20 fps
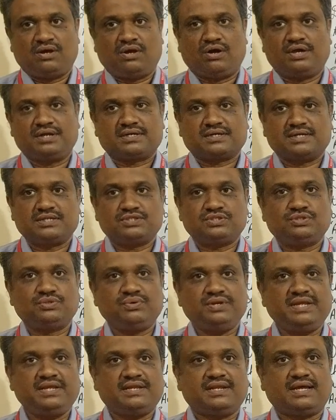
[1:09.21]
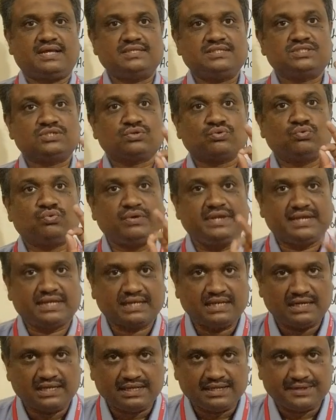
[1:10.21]
or Kasturi runs
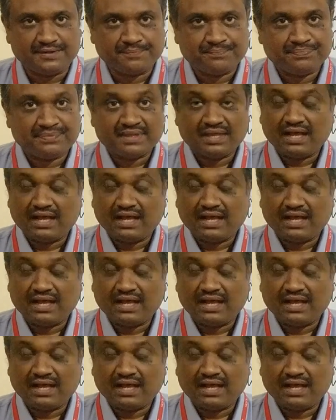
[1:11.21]
quickly.